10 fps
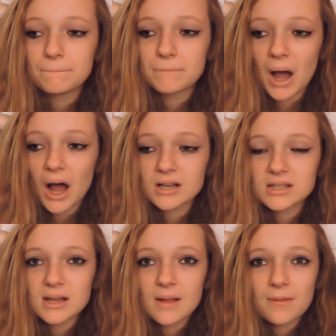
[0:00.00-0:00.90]
but
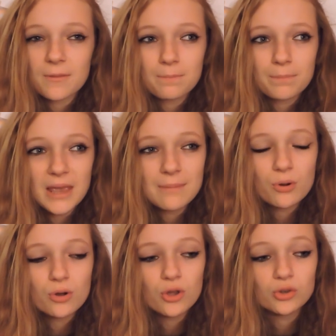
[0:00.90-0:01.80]

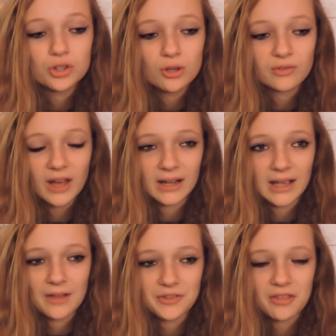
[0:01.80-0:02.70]
people who do fan
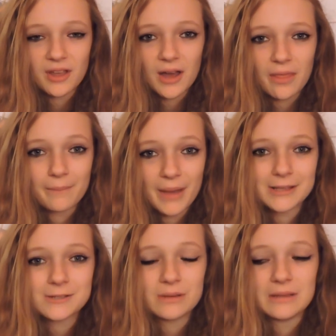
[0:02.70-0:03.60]
accounts I think are the
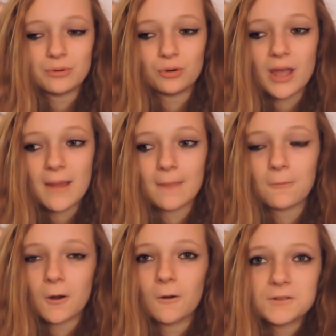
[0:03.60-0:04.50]
best people in the
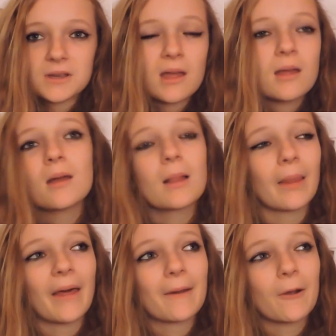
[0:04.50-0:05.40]
world.
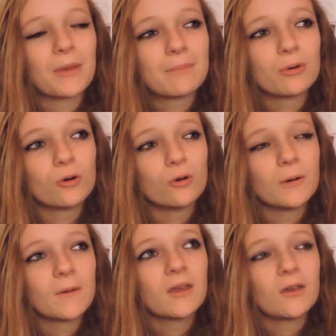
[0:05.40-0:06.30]
Like, there are people
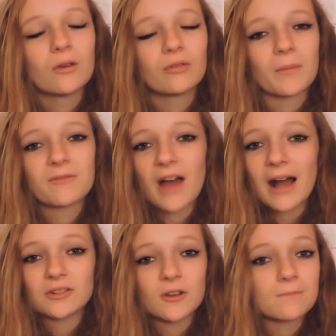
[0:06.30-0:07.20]
from the
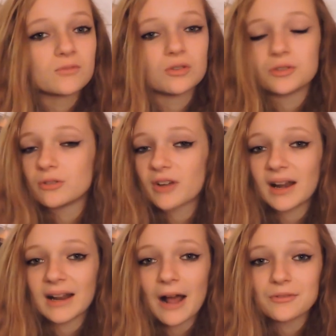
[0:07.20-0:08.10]
fandoms who do fan
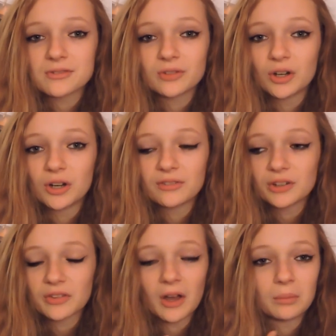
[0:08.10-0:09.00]
accounts for
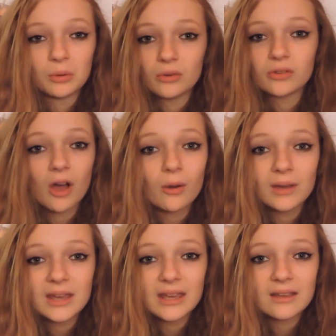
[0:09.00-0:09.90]
example,
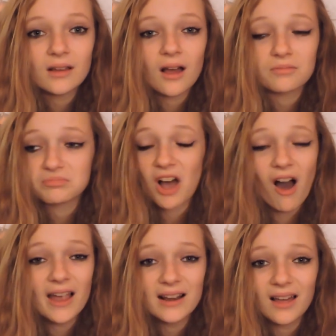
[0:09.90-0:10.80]
Zoe,
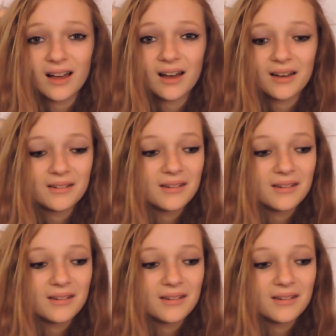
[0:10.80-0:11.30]
Tyler,